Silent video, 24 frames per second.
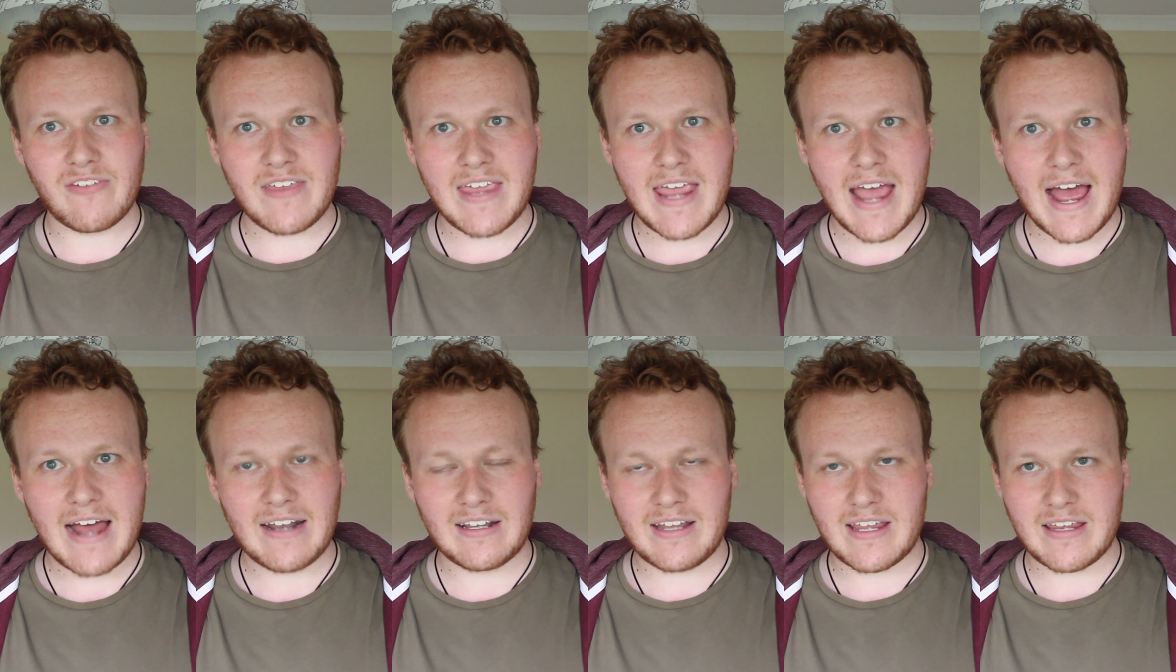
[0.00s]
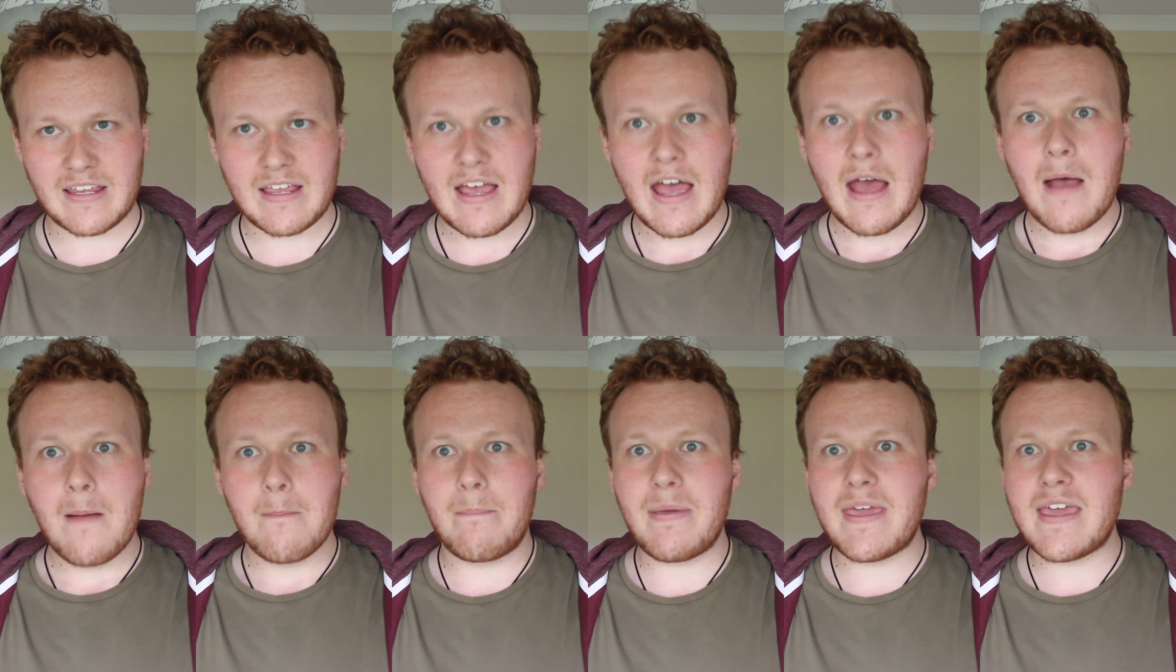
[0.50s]
He had like,
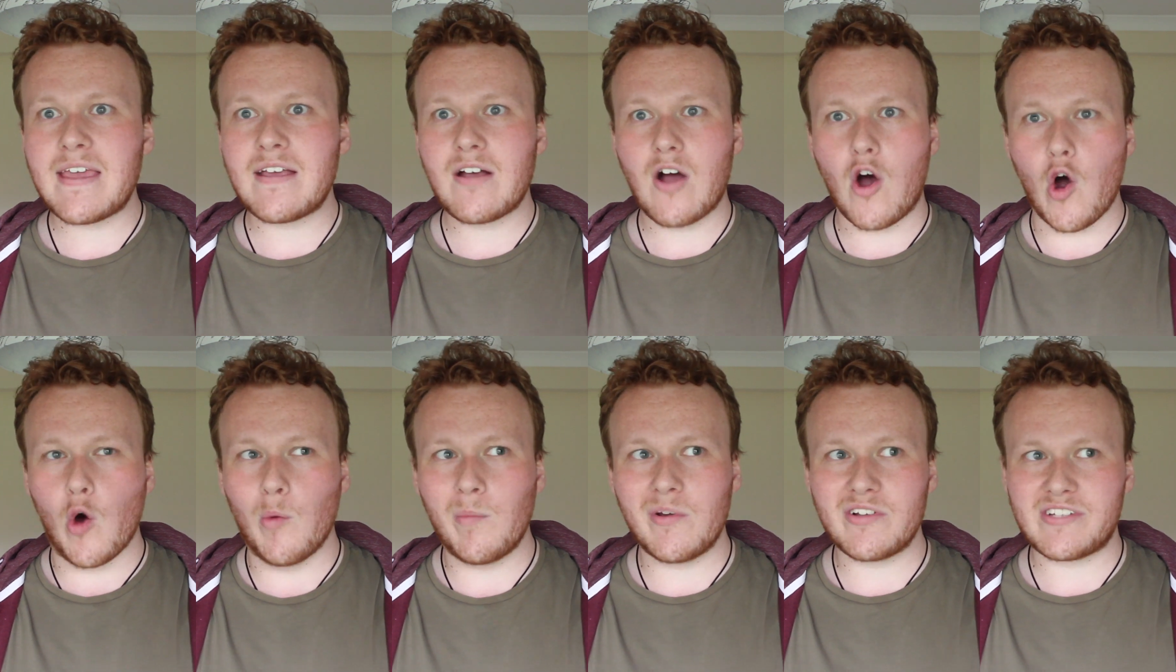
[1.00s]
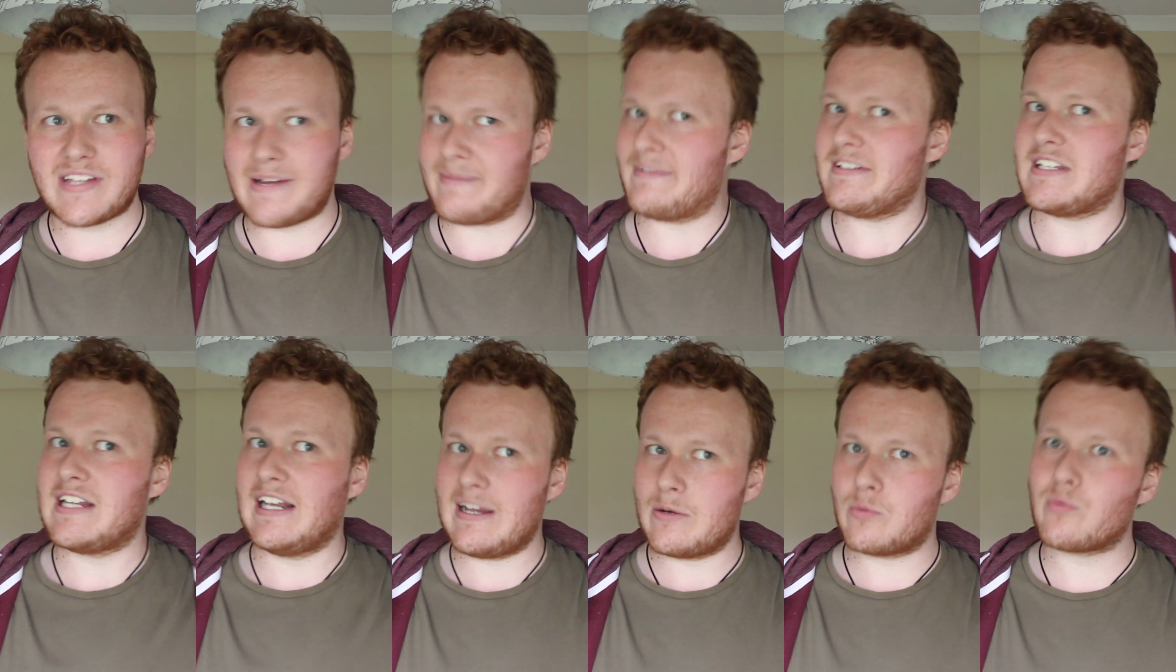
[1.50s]
being homeless,
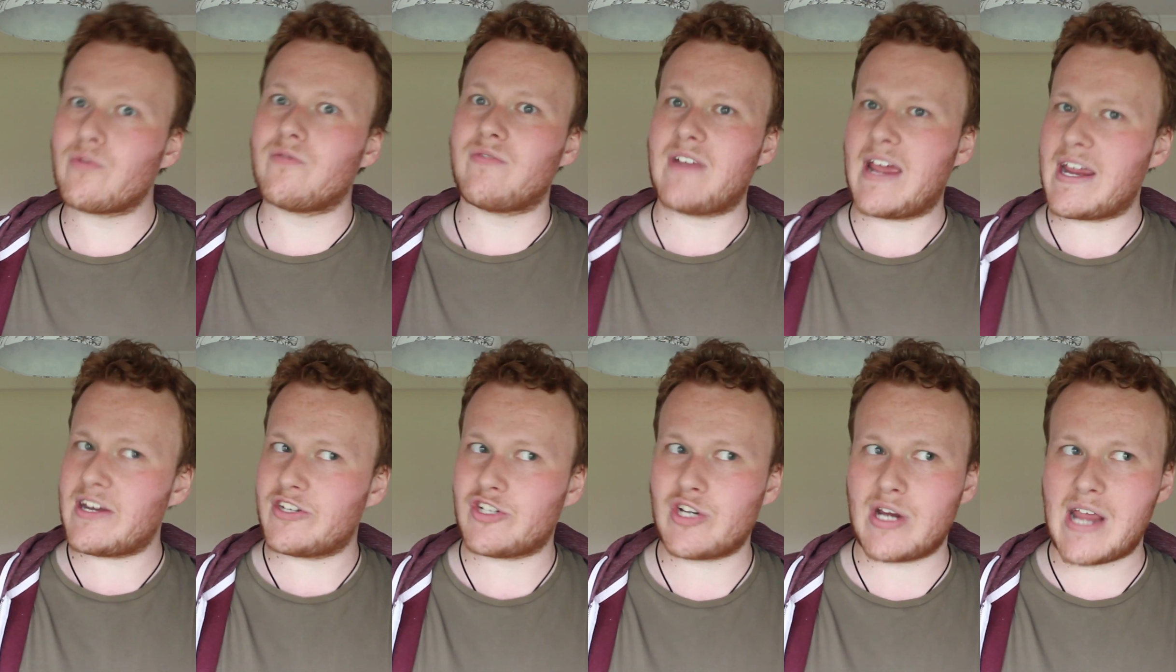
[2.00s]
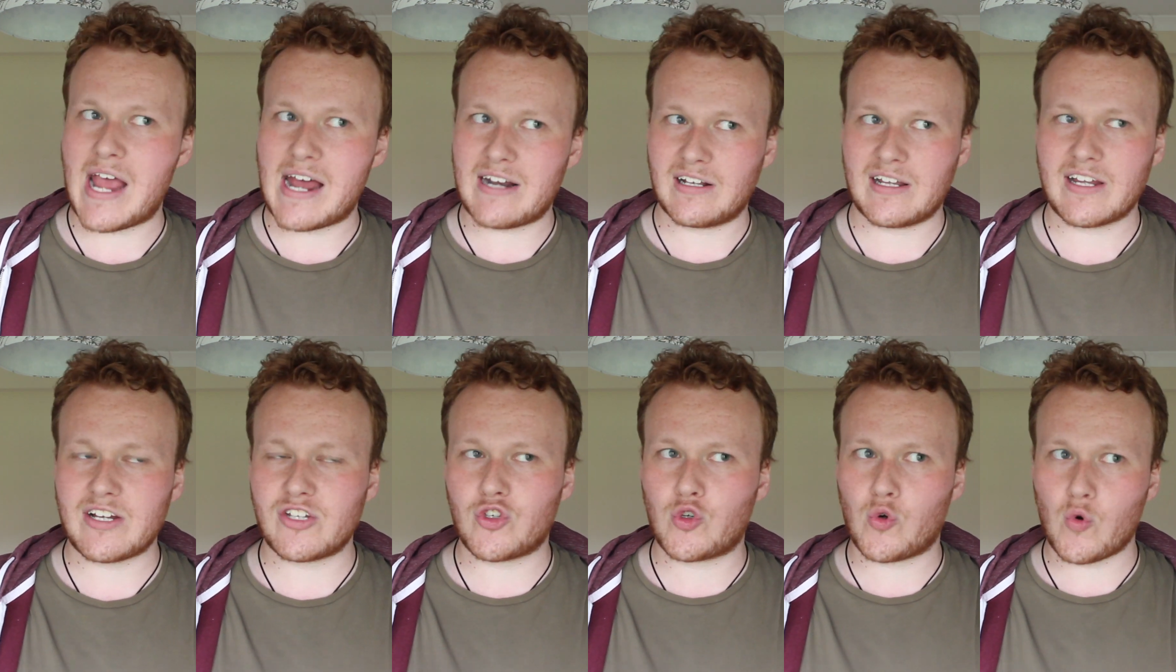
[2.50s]
having to live with nature, he had
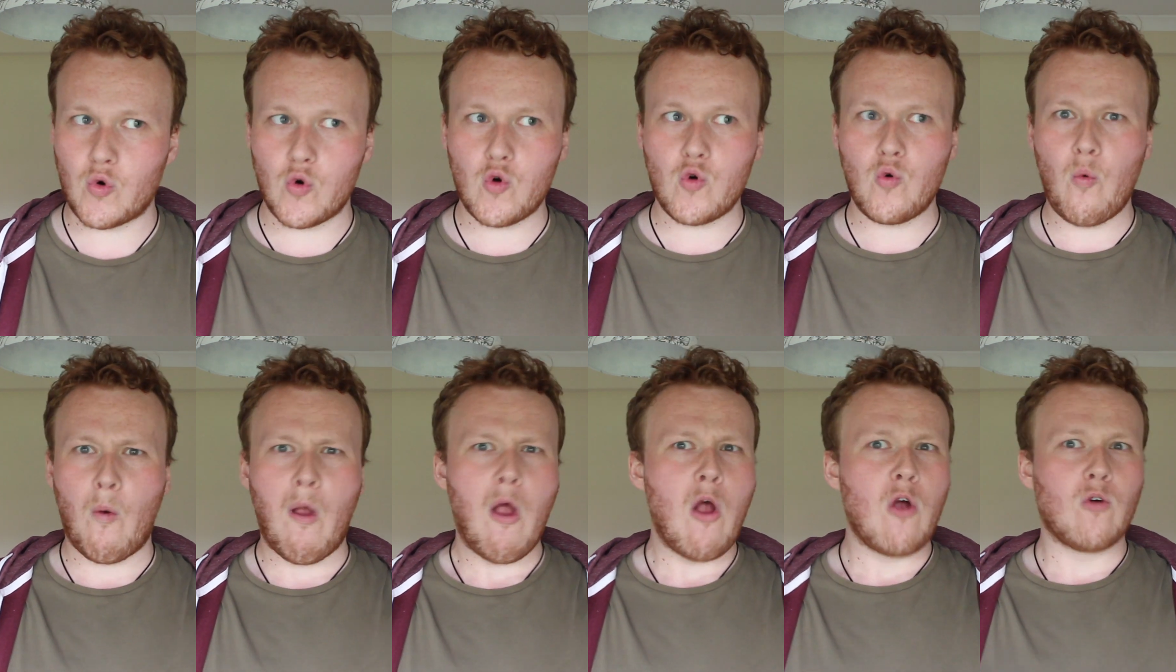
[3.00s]
like true